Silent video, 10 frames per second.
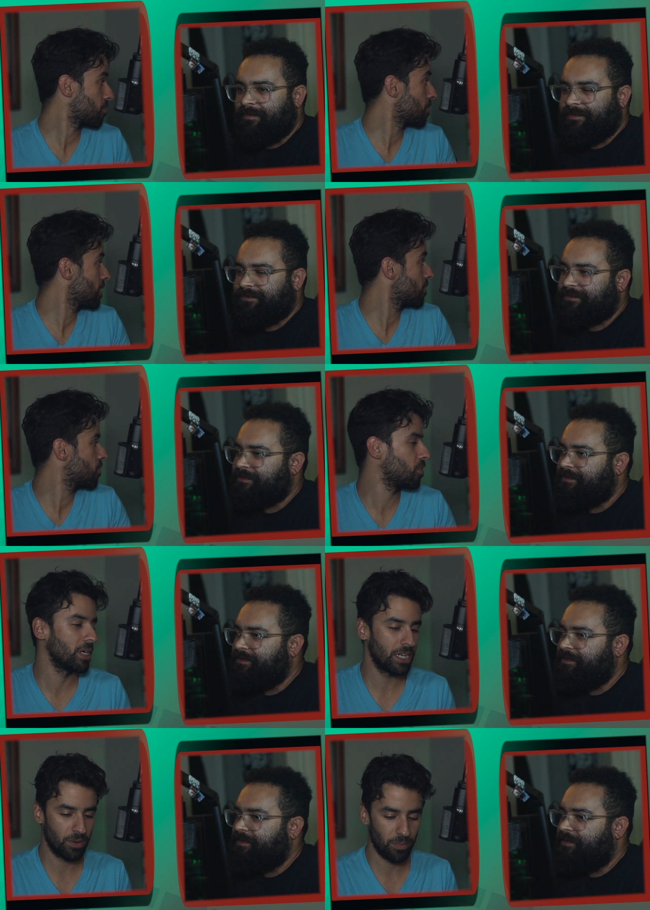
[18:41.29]
Speaker 1: real
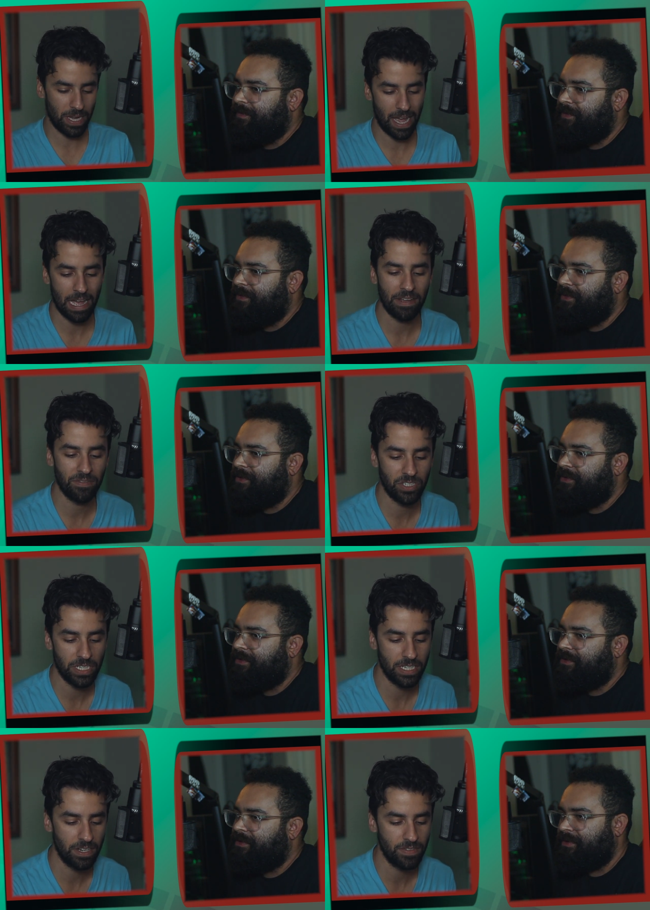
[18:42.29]
quick, we have
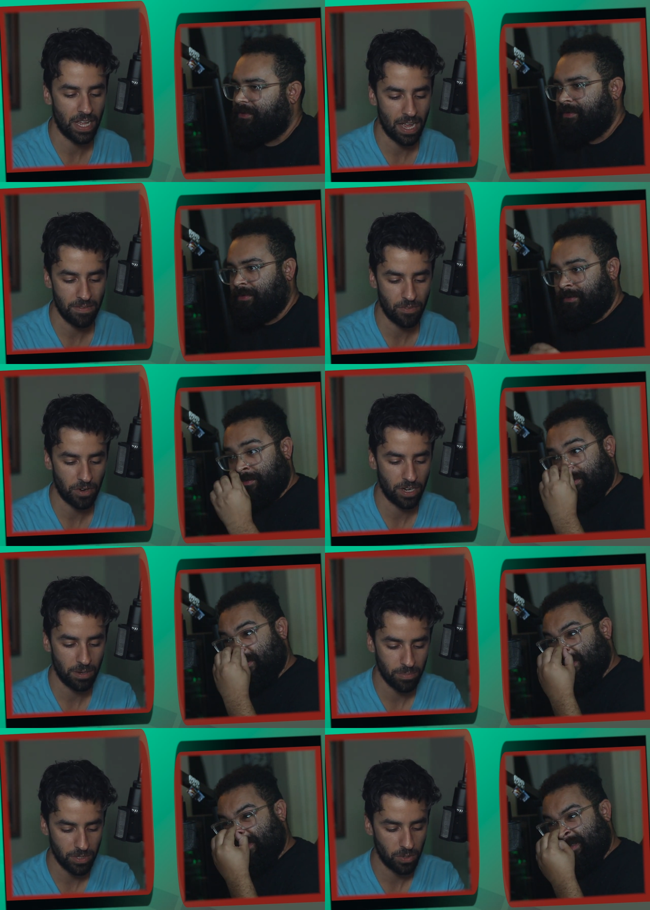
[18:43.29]
just enough time for a
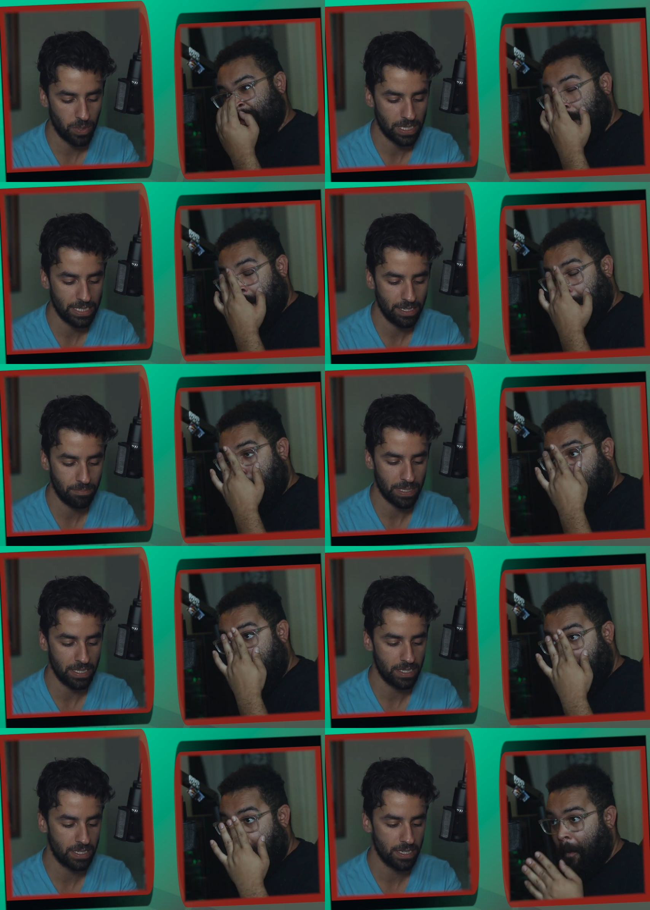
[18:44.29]
couple of quick
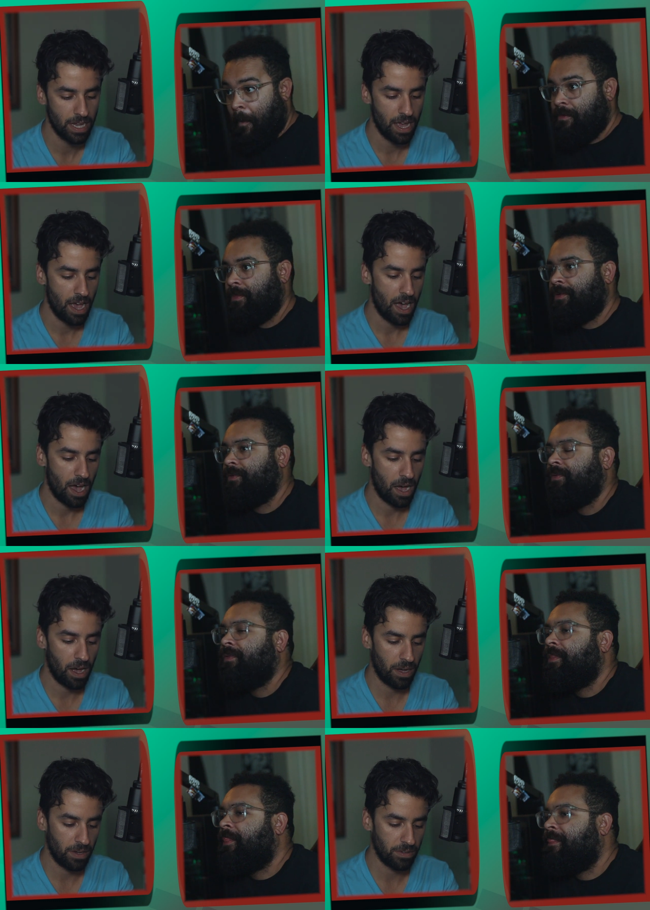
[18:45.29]
tidbits
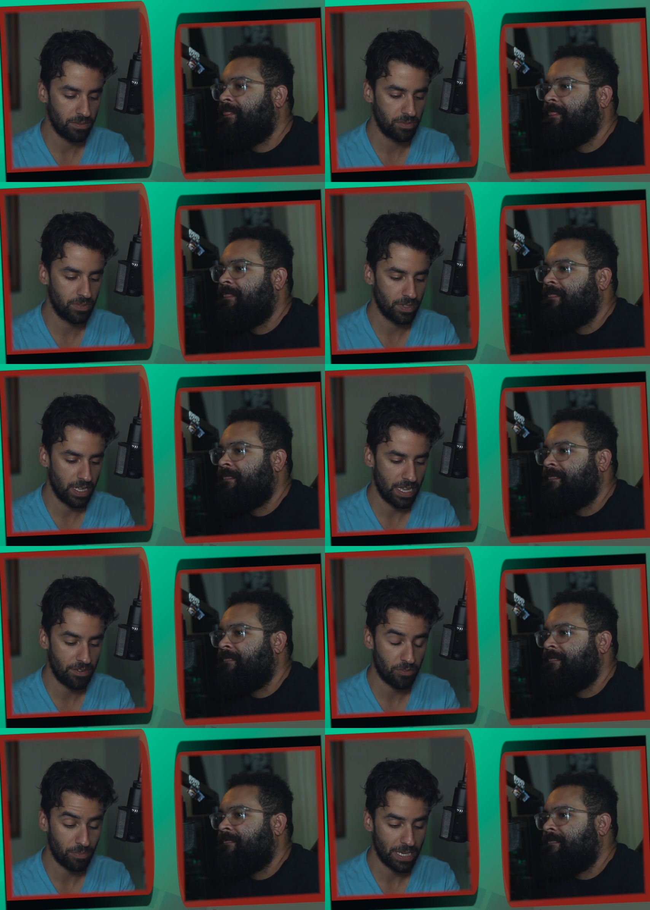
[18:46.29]
of
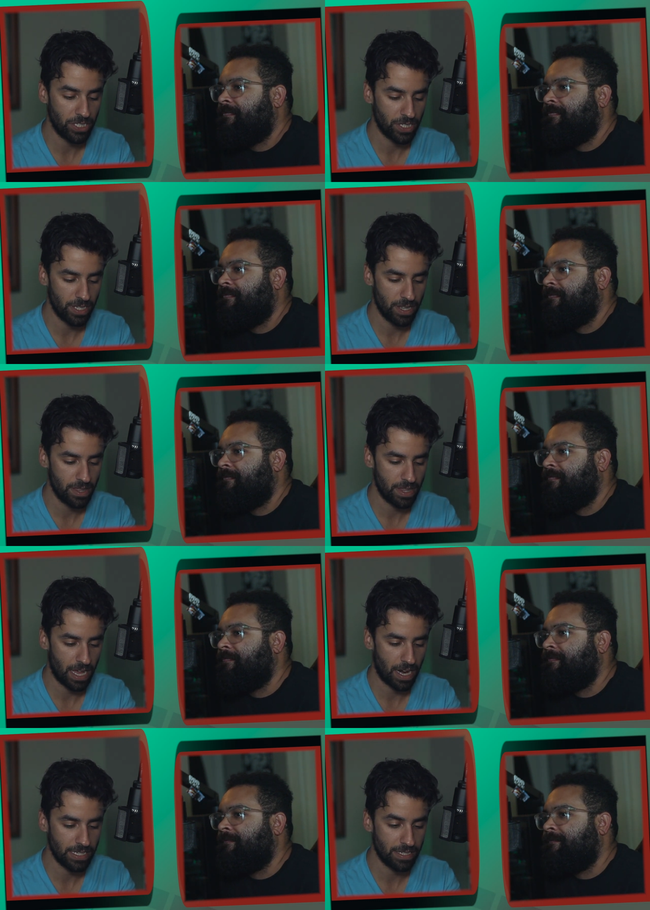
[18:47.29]
information
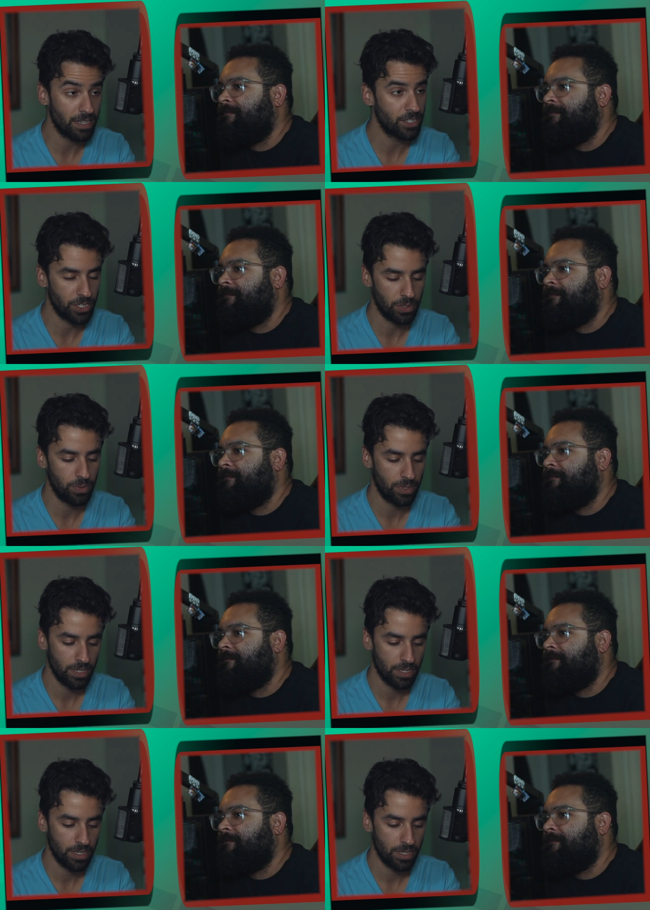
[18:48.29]
that I sent you.